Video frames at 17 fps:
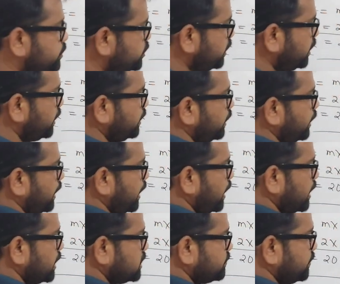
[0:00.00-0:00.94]

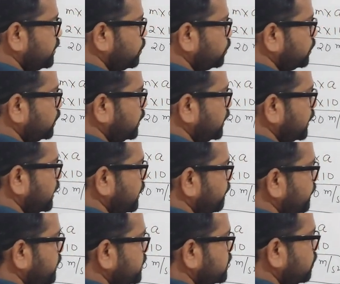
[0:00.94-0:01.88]
Children, as we know that
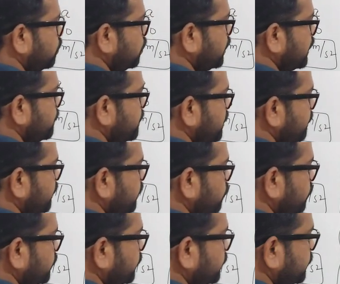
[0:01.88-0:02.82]
F is equal to ma, we
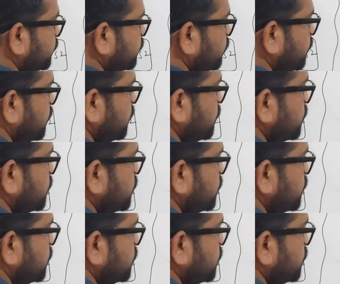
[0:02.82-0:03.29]
know this.